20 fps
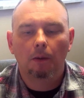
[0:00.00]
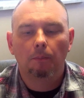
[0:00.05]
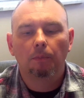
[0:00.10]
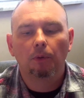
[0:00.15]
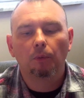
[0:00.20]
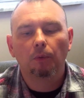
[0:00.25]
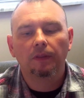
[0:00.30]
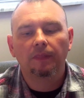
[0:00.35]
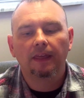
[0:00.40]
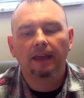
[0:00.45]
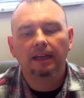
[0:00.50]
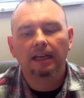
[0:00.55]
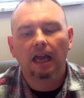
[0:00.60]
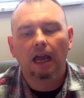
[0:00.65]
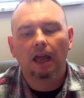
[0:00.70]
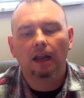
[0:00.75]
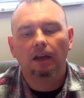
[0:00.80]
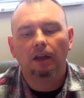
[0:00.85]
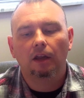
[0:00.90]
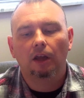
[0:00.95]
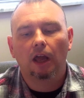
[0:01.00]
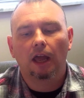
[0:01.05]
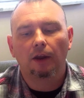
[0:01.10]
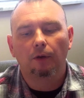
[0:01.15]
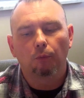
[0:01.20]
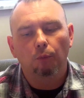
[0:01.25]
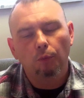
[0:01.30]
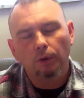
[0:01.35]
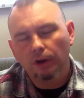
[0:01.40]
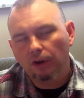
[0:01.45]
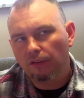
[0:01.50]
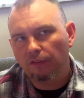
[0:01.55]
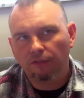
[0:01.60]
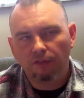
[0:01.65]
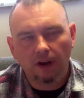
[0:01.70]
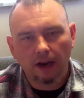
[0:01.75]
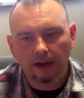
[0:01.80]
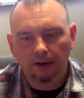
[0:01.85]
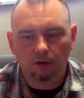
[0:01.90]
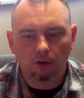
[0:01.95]
but when they got a real
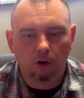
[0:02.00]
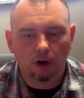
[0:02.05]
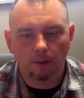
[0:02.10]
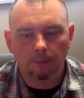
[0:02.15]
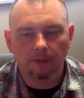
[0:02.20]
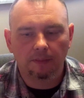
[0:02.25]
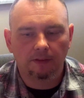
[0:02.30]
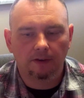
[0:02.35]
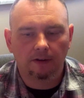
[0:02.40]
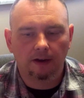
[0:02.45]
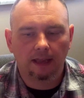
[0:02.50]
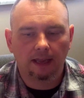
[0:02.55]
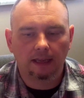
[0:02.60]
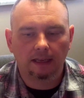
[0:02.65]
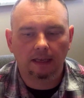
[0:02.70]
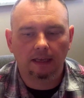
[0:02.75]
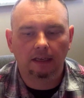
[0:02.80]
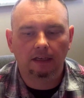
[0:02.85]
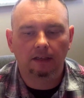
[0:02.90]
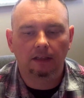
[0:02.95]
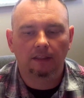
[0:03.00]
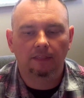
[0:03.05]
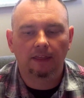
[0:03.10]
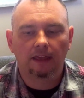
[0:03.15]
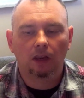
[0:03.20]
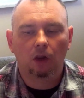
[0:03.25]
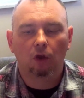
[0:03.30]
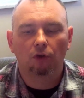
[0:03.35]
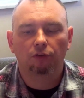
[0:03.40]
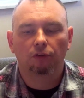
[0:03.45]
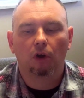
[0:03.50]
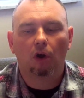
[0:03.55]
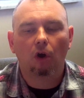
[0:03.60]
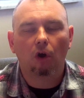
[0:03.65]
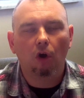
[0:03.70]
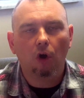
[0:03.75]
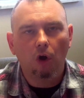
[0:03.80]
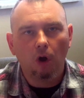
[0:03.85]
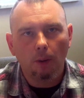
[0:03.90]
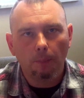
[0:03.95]
firearm in their hand, they lost
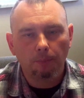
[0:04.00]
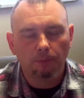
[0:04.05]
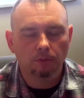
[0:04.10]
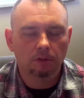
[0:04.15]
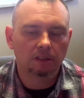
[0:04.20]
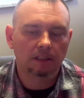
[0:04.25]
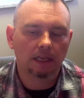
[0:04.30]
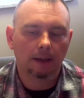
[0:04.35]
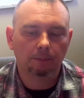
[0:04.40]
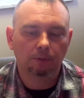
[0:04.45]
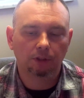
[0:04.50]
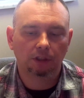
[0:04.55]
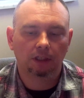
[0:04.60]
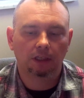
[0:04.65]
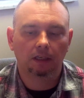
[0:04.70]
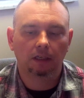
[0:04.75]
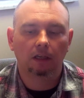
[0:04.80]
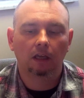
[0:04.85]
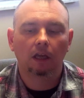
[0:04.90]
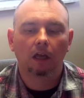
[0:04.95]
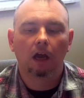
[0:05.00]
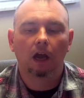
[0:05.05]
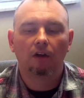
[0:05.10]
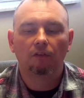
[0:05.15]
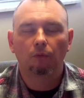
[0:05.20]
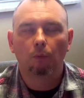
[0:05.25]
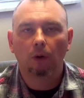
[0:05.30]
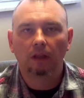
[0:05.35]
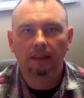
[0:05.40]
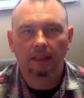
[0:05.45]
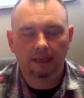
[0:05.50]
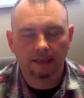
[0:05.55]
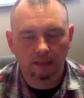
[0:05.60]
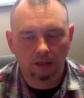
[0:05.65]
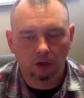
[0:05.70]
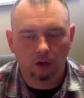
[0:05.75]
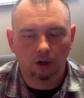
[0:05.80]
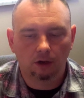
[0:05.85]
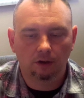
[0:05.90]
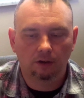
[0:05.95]
all perception of what they had
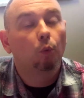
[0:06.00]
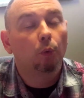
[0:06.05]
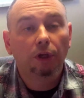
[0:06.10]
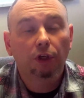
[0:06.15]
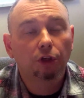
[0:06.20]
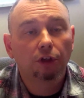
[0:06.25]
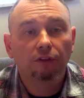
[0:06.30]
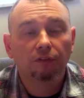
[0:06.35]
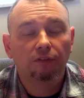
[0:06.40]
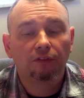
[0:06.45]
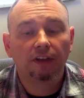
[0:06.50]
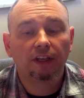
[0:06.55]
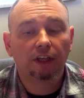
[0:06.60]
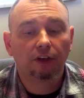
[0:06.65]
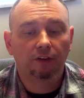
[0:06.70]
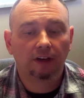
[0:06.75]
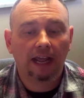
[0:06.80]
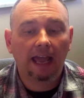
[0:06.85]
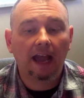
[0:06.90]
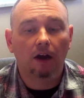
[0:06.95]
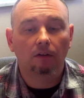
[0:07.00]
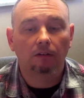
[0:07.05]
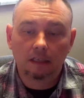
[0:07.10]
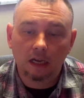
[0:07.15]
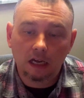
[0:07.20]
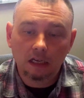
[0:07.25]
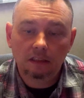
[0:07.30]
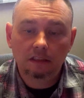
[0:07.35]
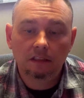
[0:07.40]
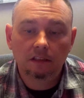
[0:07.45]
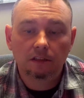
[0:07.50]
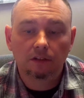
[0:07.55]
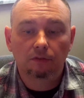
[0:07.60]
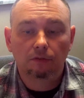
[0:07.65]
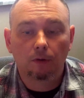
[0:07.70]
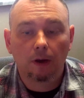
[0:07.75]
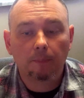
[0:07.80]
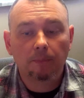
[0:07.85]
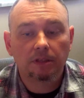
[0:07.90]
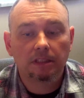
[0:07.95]
learned. We couldn't figure it out. Dozens
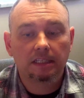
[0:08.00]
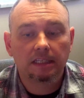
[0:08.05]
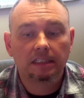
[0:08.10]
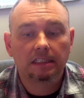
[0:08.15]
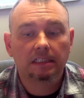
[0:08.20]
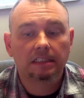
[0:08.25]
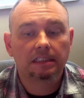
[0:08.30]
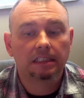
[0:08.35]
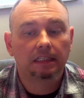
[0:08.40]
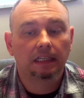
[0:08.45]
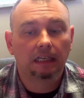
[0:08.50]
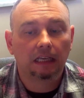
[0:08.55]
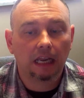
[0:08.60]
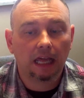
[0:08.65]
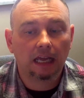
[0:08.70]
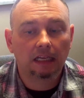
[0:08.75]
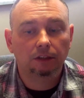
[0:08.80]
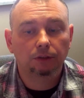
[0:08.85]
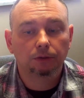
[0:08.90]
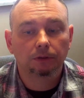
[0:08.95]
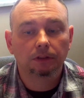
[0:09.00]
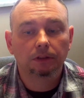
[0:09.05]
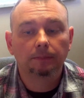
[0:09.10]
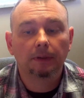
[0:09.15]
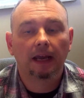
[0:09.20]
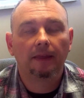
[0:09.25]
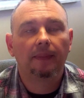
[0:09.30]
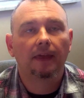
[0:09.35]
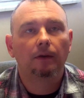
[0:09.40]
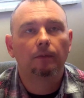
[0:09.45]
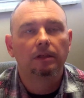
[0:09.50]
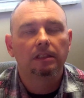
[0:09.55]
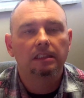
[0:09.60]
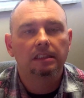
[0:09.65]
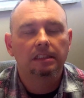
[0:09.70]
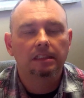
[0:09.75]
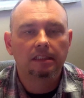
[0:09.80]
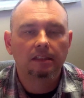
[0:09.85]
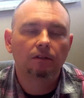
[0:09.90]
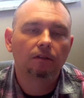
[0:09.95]
of repetitions in the classroom and they would
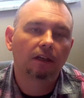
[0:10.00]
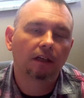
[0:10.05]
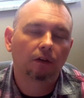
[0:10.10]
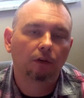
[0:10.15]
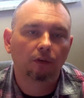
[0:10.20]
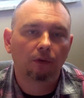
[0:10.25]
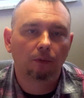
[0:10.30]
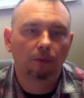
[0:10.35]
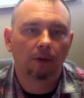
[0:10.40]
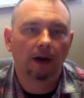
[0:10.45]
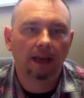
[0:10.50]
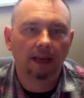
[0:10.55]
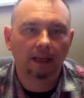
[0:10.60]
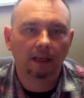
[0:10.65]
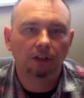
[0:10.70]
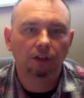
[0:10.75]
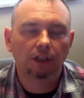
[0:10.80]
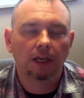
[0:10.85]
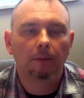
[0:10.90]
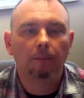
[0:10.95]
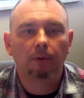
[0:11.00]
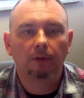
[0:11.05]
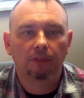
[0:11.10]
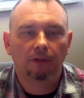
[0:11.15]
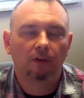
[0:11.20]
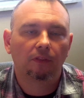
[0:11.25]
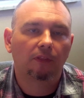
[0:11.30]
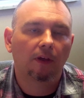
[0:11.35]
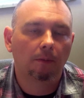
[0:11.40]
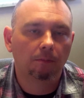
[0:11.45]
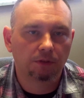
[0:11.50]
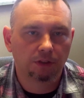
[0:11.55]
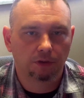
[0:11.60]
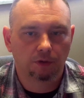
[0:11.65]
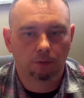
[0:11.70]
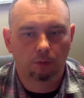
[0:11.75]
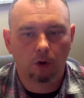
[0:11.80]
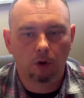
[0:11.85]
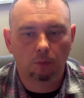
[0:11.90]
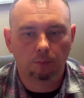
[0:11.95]
still get on the range and put their thumbs in
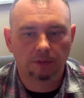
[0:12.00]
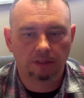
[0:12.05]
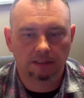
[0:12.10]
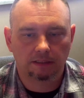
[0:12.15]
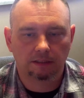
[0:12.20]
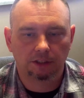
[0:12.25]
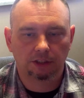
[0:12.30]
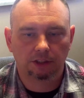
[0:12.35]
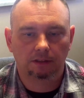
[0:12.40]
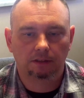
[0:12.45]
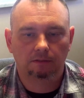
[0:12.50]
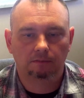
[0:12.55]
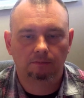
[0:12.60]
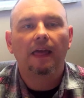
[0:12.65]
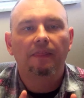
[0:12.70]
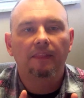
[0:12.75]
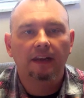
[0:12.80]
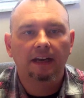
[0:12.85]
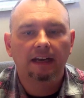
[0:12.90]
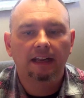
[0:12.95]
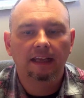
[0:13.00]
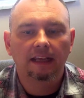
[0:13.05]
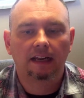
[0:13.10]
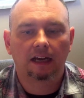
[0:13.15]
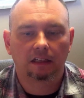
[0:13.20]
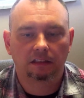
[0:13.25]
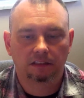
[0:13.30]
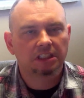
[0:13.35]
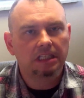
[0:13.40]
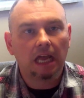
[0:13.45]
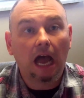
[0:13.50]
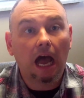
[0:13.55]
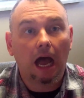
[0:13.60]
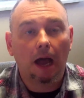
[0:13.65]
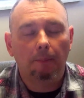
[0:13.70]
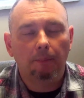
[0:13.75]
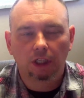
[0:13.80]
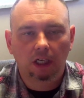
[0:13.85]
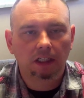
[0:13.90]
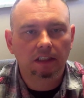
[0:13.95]
the wrong position. And then it hit us.
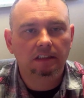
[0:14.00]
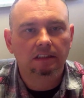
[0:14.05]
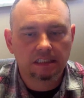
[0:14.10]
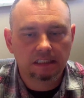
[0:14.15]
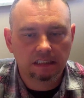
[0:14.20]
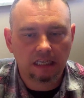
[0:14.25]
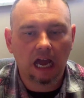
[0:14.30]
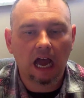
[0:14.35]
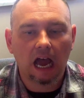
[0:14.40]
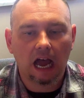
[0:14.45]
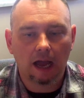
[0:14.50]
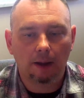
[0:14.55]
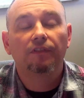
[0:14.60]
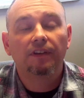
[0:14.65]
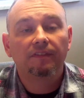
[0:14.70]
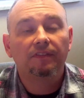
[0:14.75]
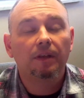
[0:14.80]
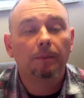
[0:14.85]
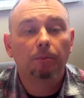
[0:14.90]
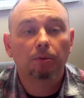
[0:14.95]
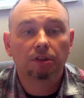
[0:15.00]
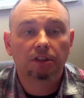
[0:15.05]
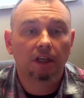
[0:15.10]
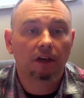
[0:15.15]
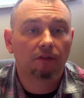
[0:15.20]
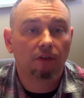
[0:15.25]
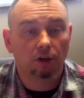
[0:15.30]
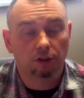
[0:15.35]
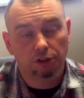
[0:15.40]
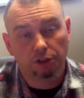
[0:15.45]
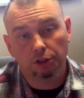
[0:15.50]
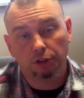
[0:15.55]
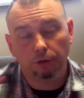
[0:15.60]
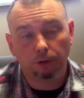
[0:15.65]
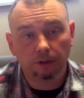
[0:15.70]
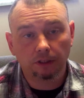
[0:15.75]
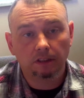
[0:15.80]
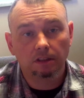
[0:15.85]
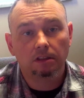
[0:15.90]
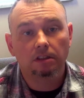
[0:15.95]
Stop. Just stop. 50% of our
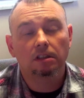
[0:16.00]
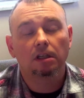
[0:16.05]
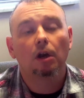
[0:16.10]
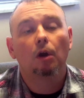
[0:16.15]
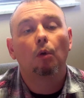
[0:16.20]
students